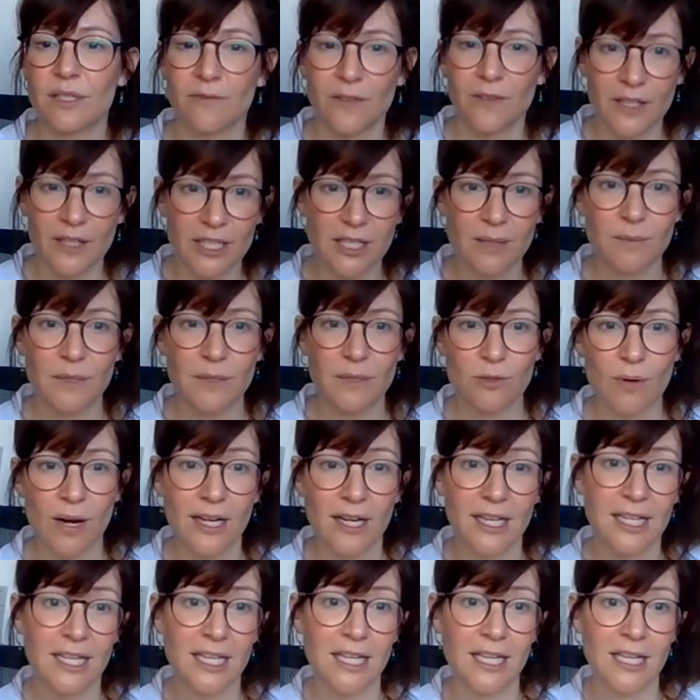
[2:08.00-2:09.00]
Sephardi
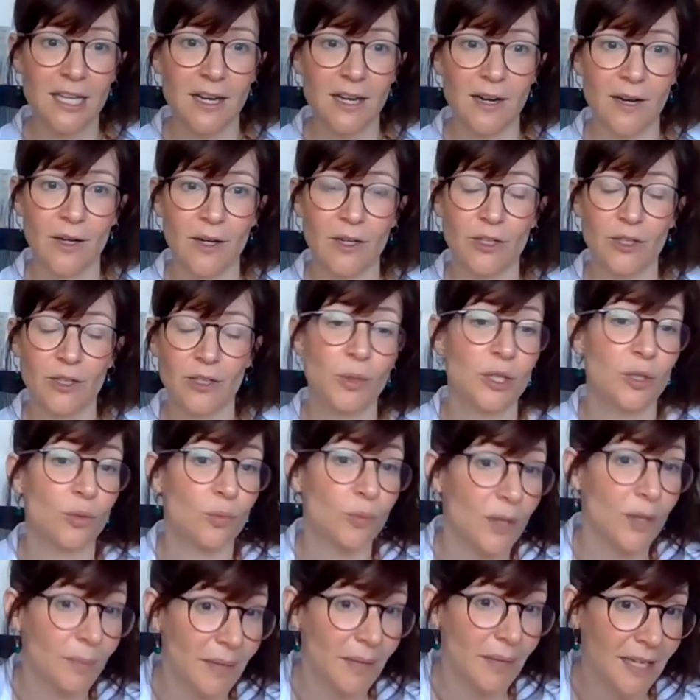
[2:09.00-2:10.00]
Mizrahi
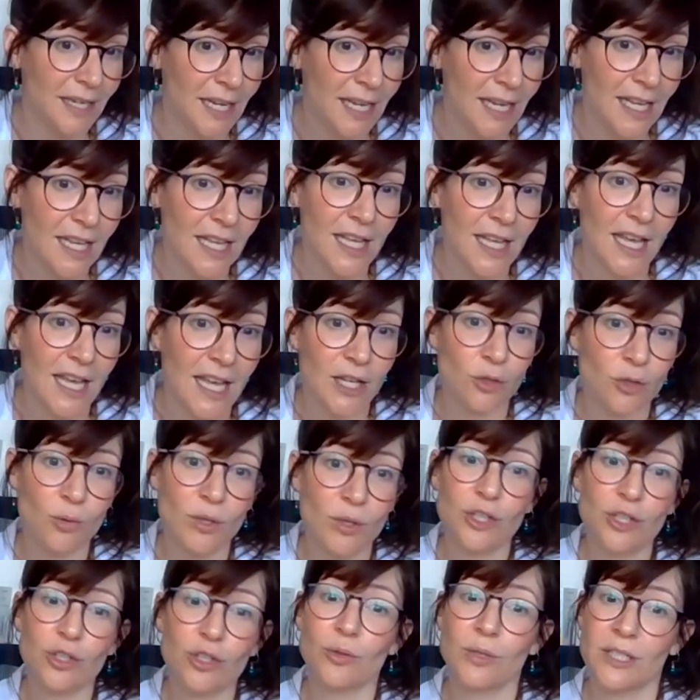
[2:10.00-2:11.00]
Jewish women and
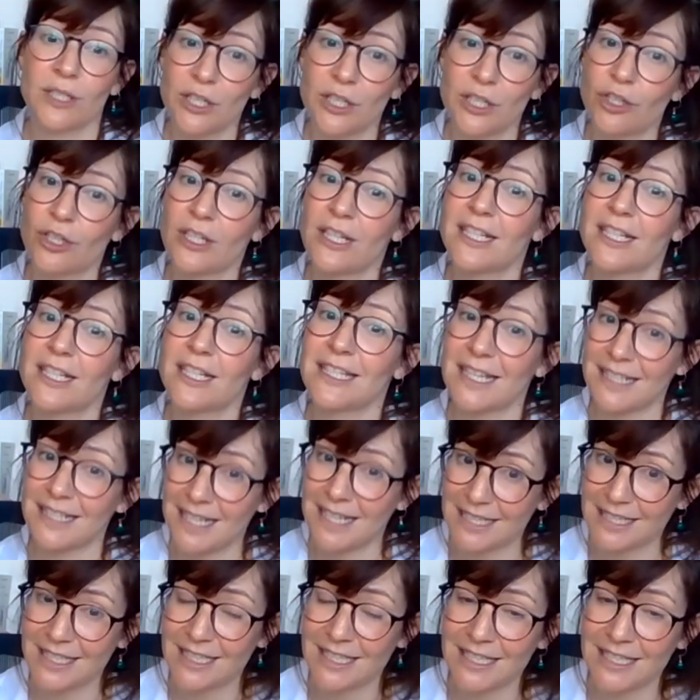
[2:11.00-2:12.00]
Jewish traditionist
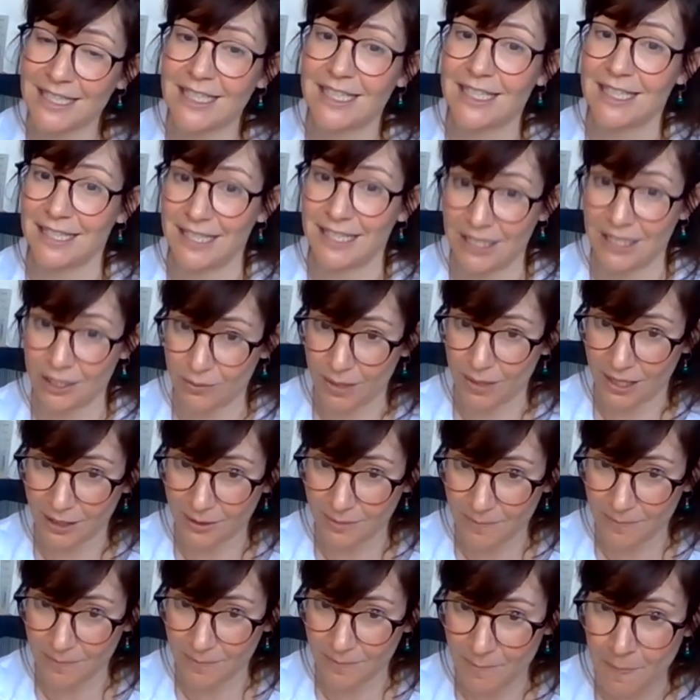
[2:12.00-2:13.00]
identity in
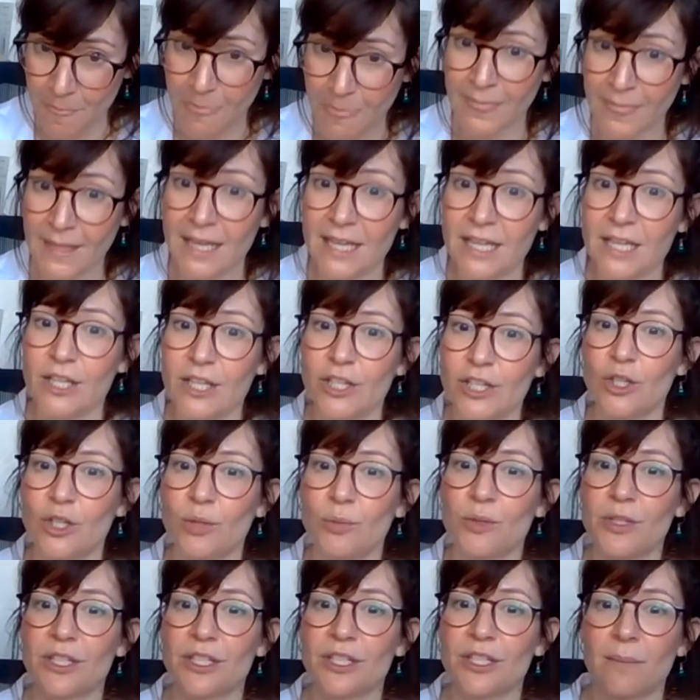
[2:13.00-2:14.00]
Israel.
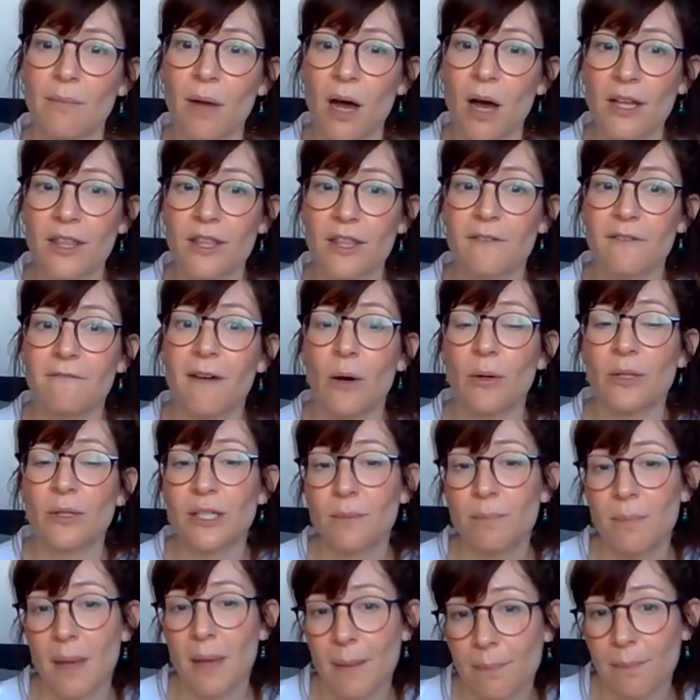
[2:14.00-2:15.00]
She was among the
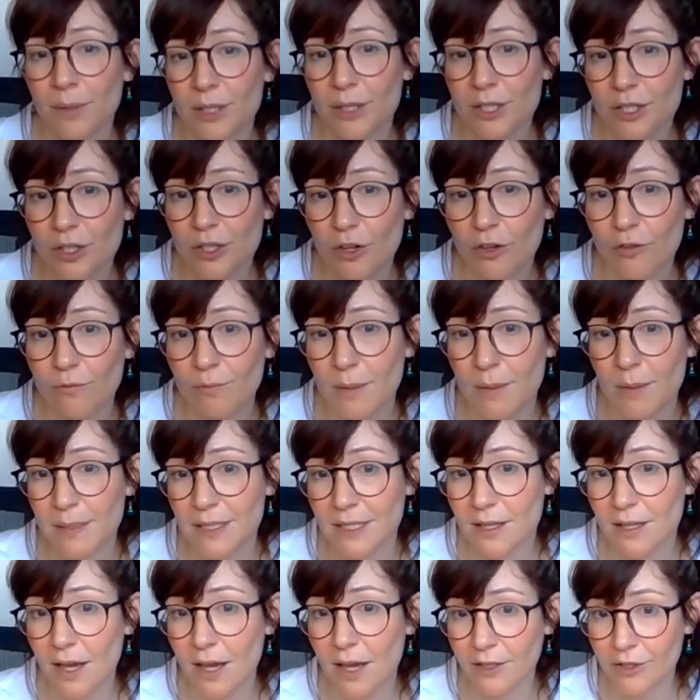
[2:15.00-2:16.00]
founding members of
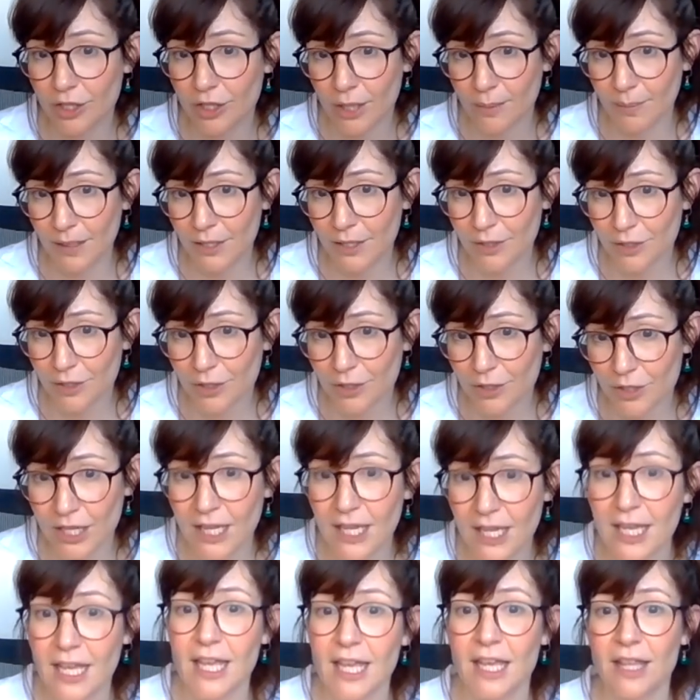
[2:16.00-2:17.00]
Mimizrach
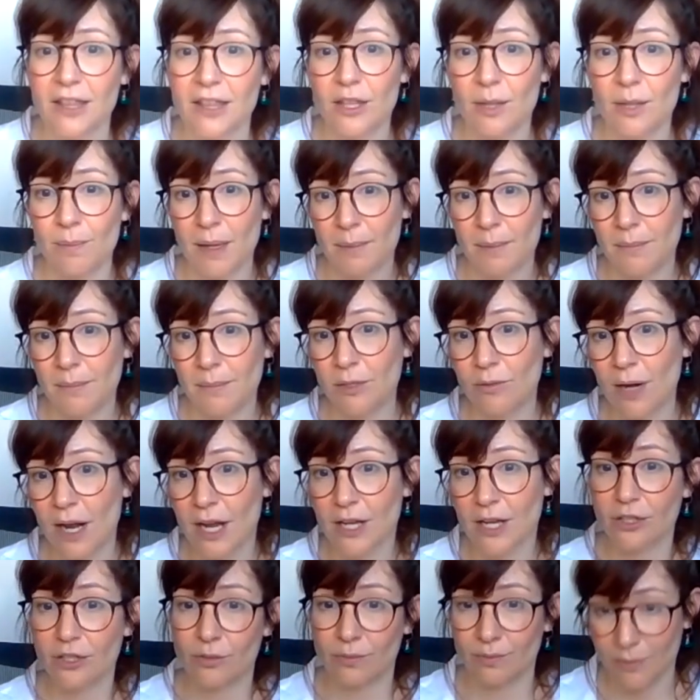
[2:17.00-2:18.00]
Shemesh, the Bet
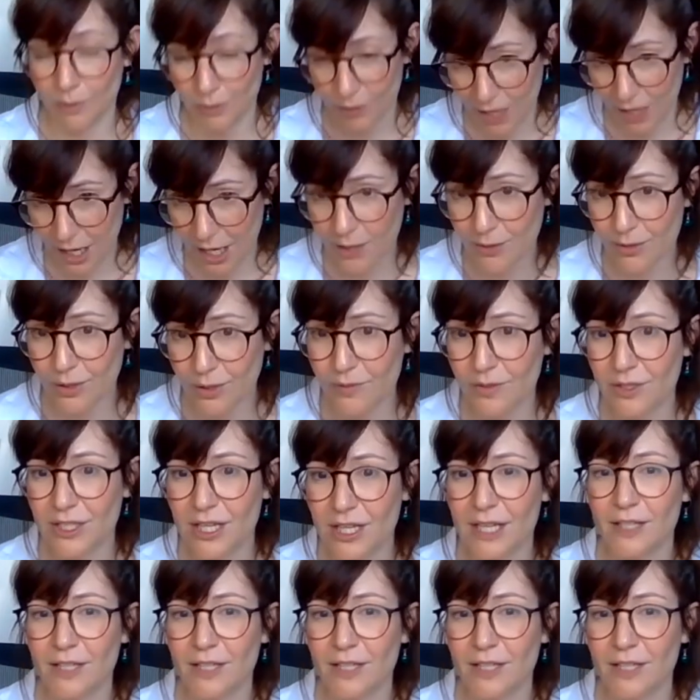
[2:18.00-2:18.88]
Midrash or House of